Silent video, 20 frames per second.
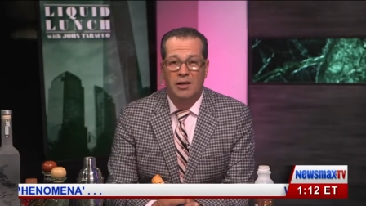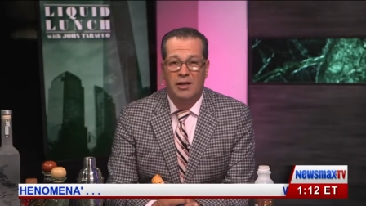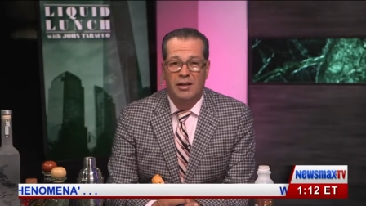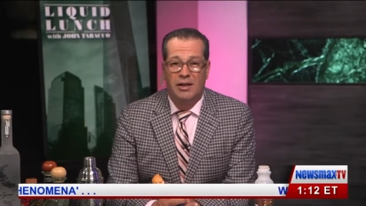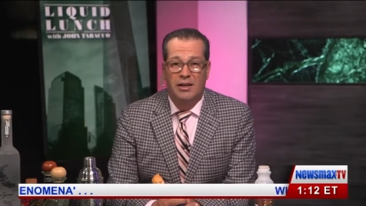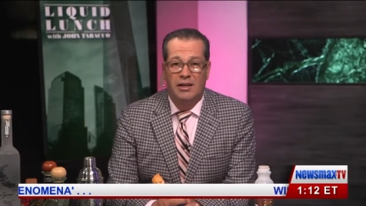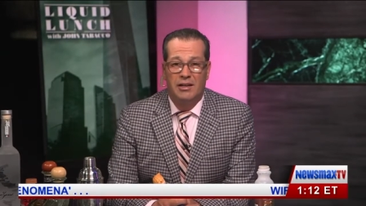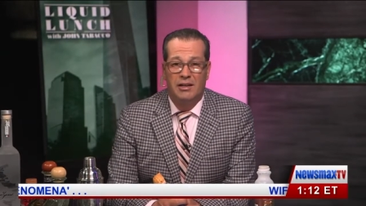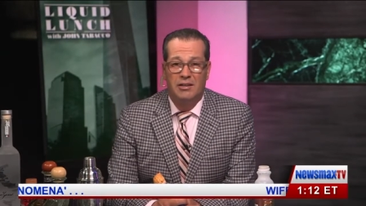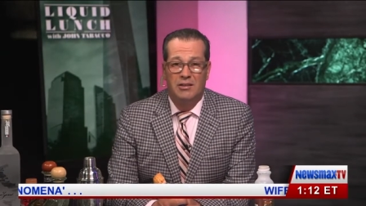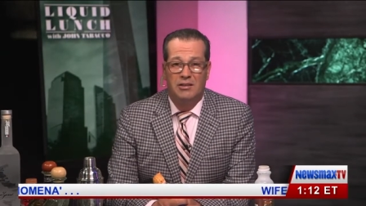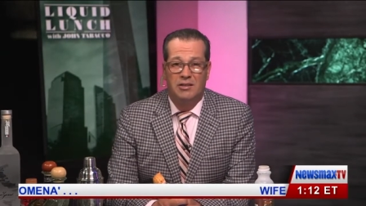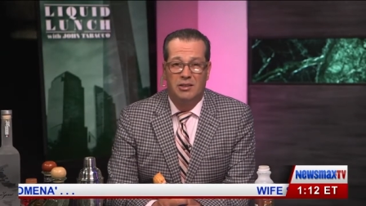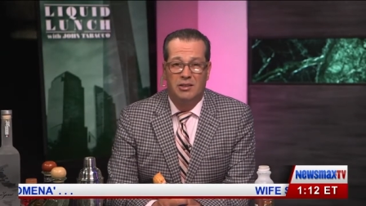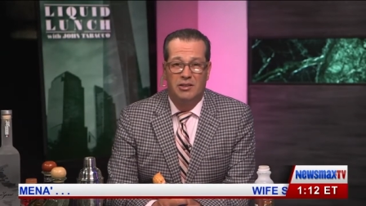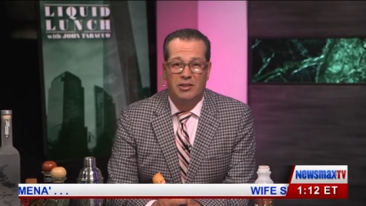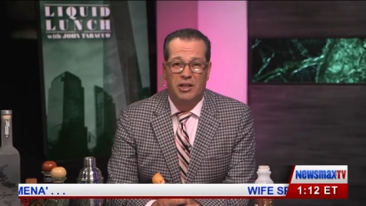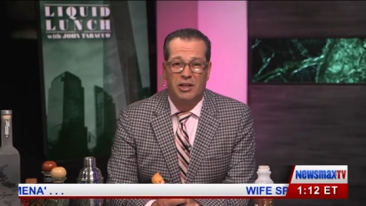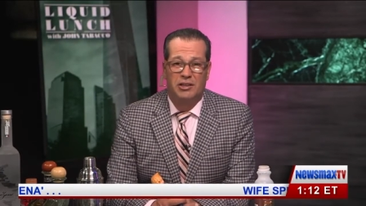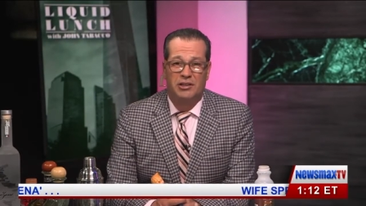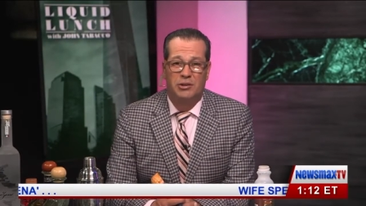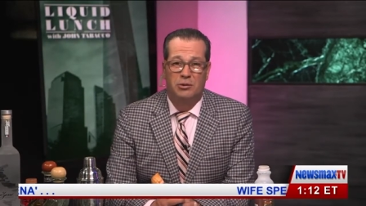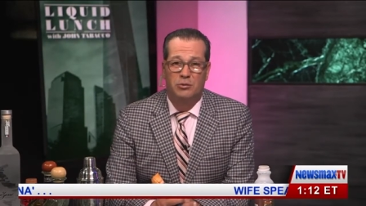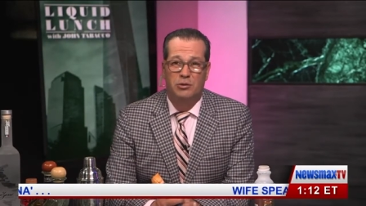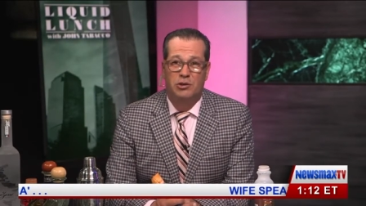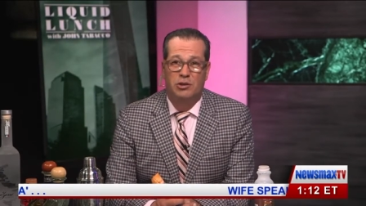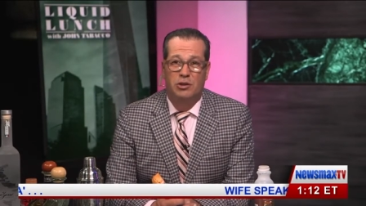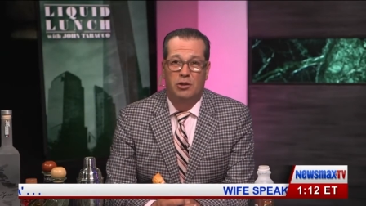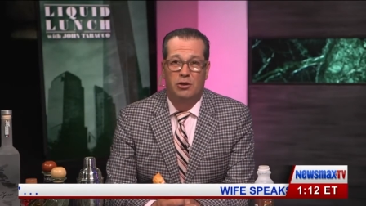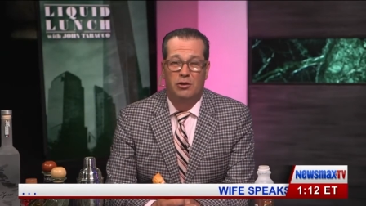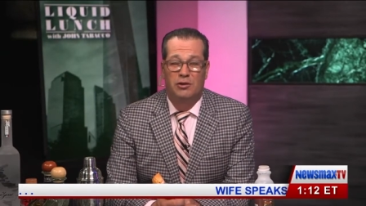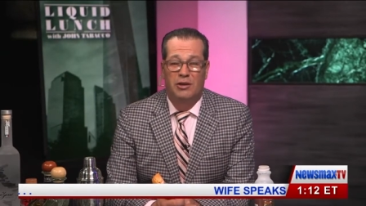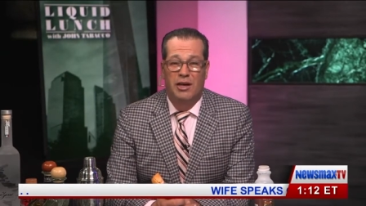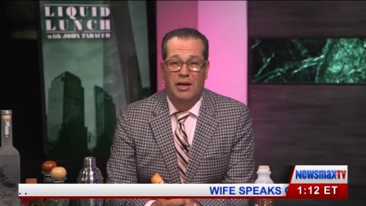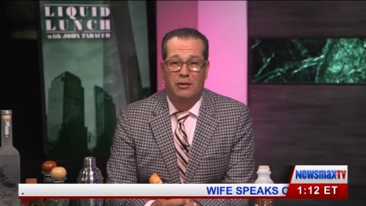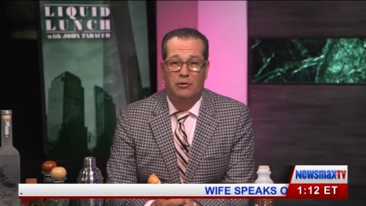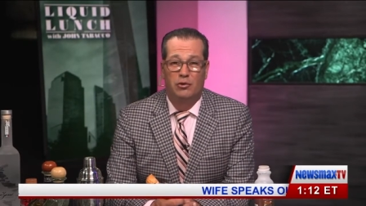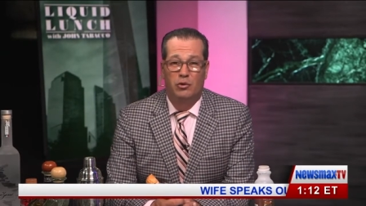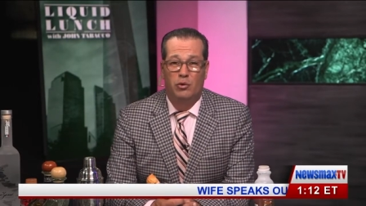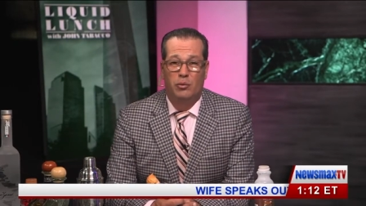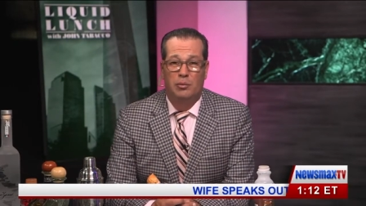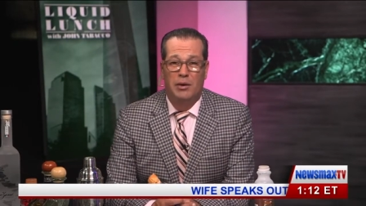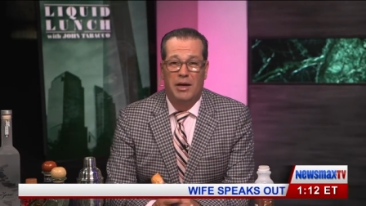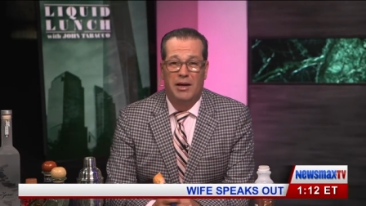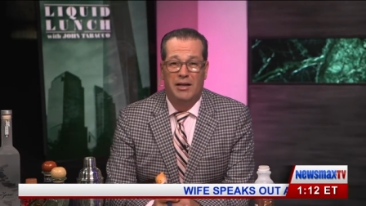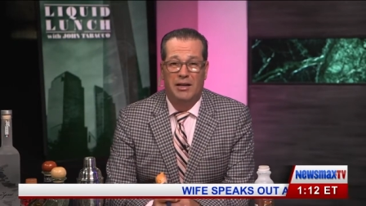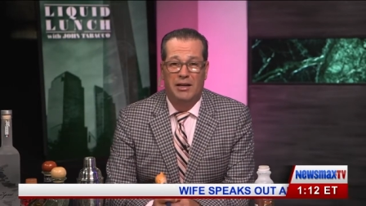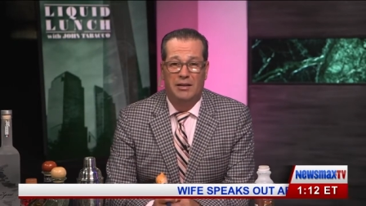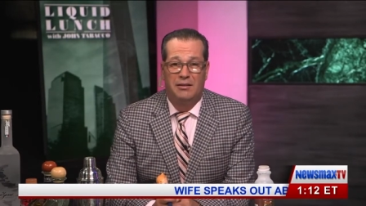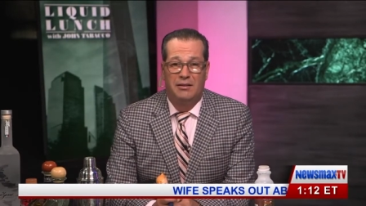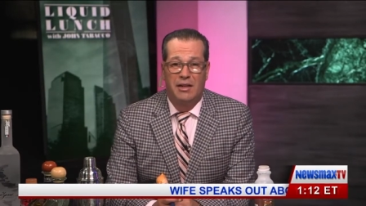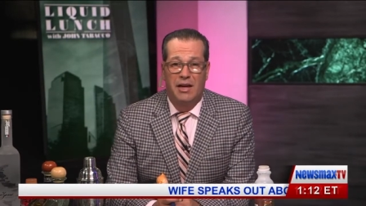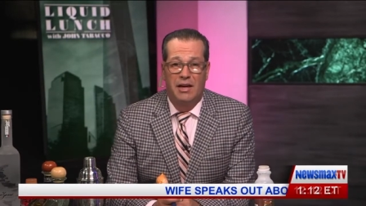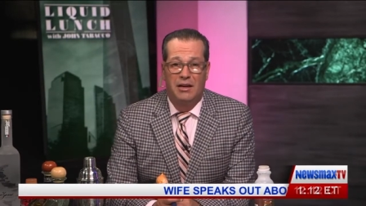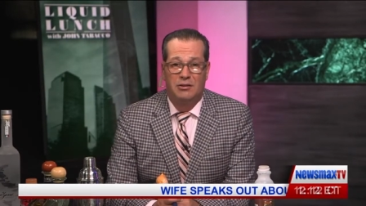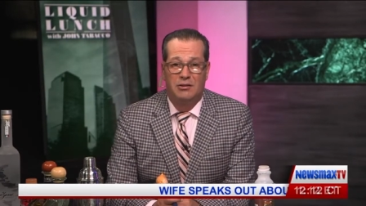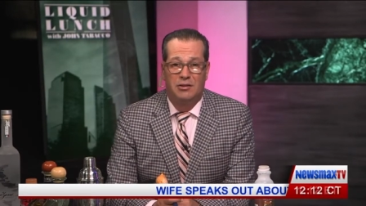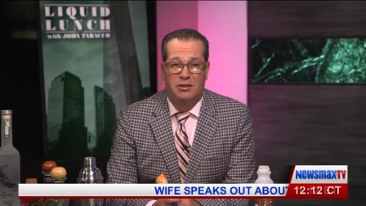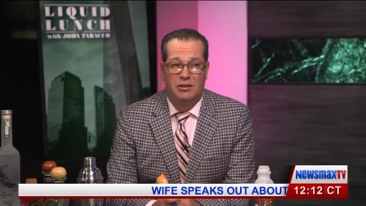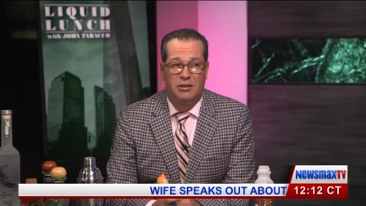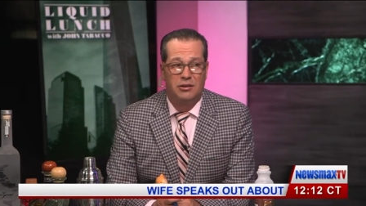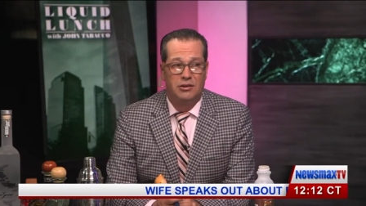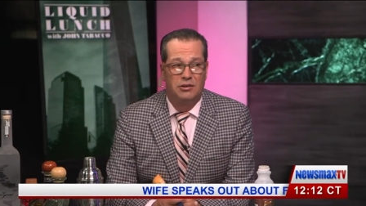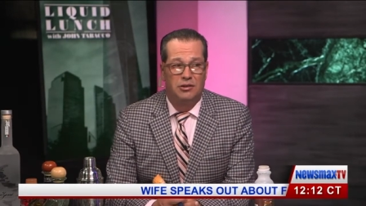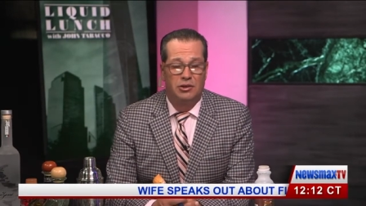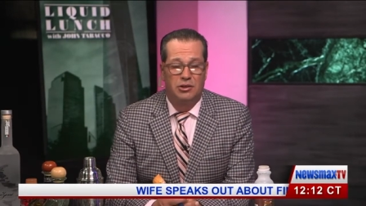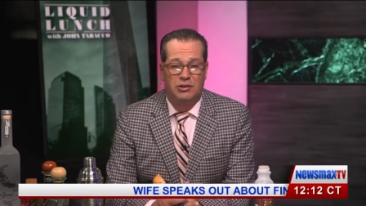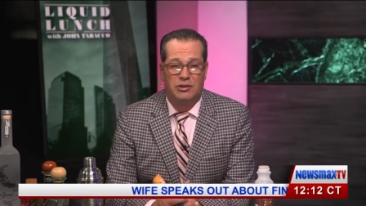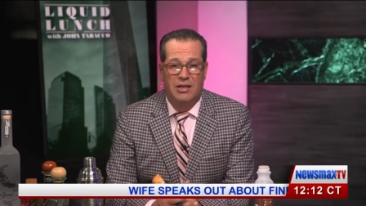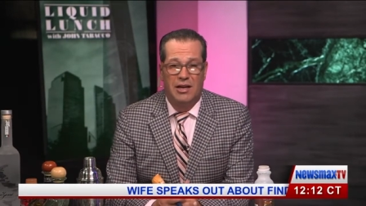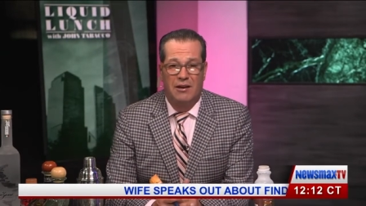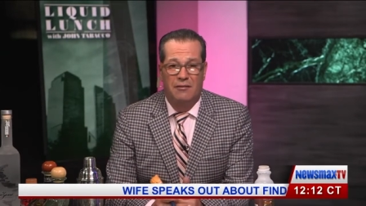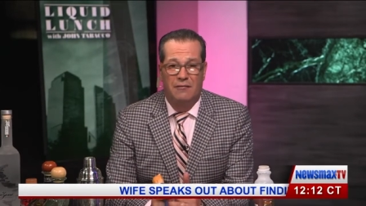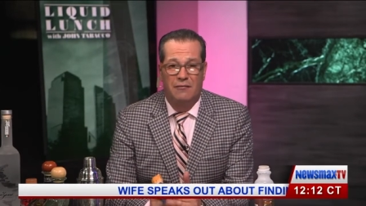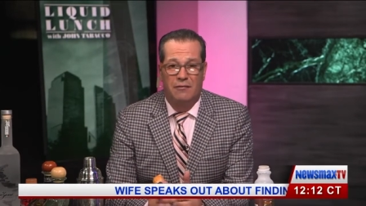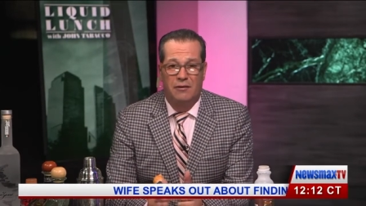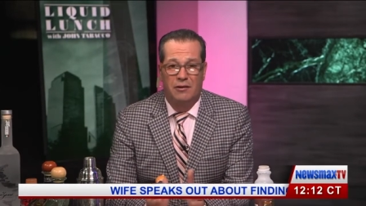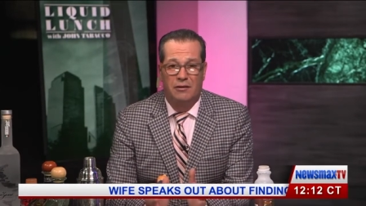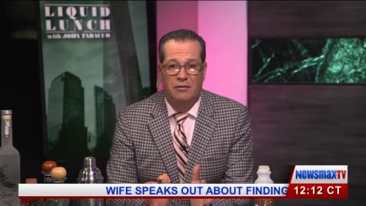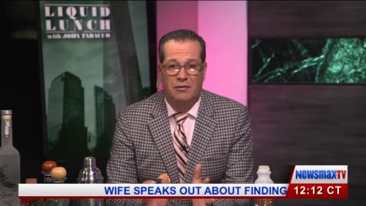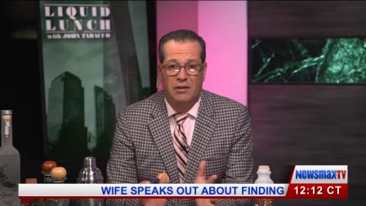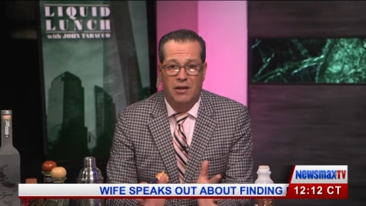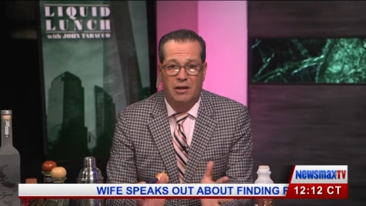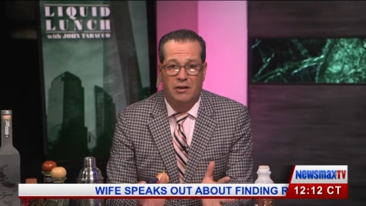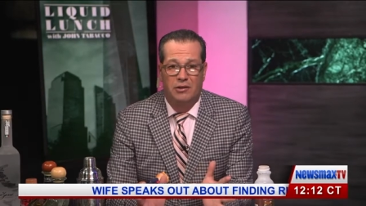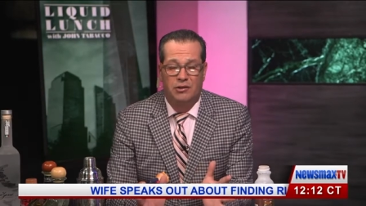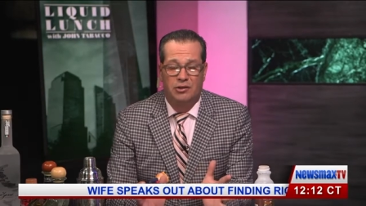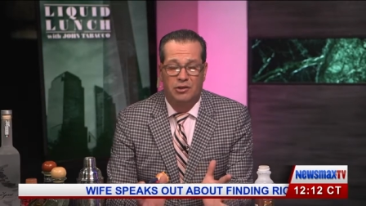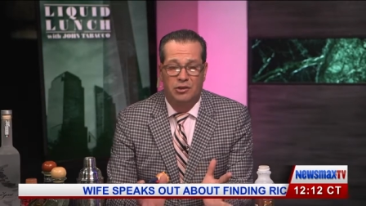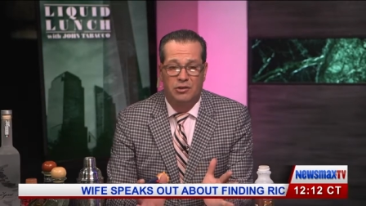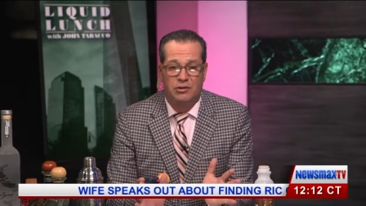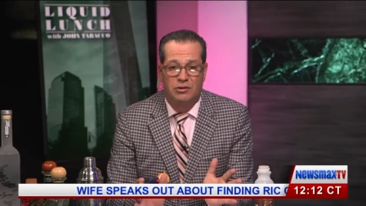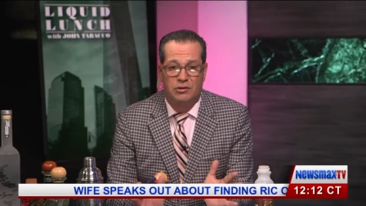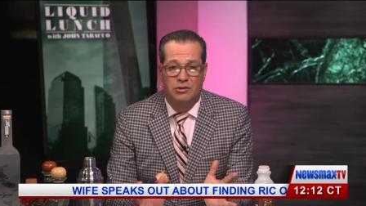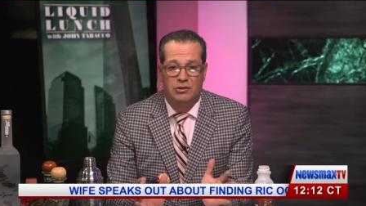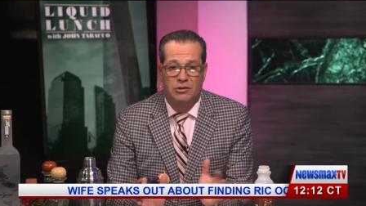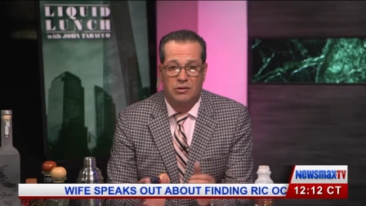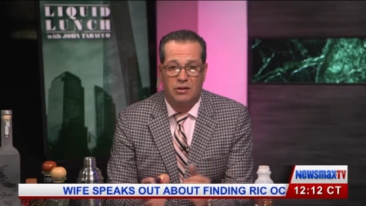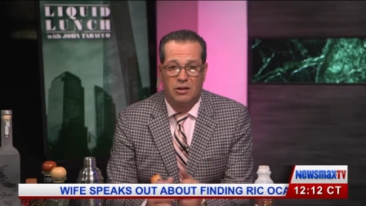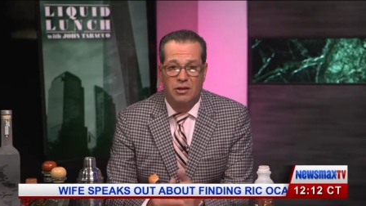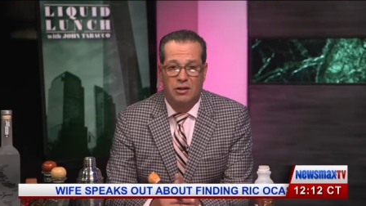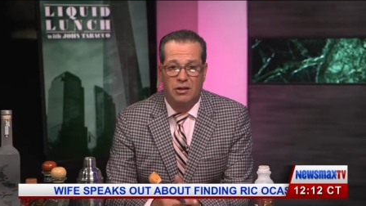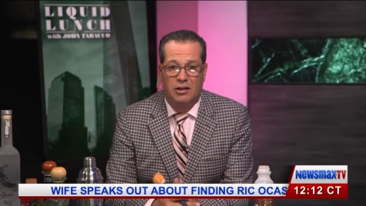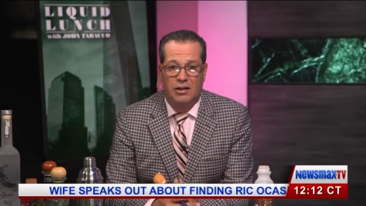and his suggestion was to go down to about 8,000 and just have intelligence uh,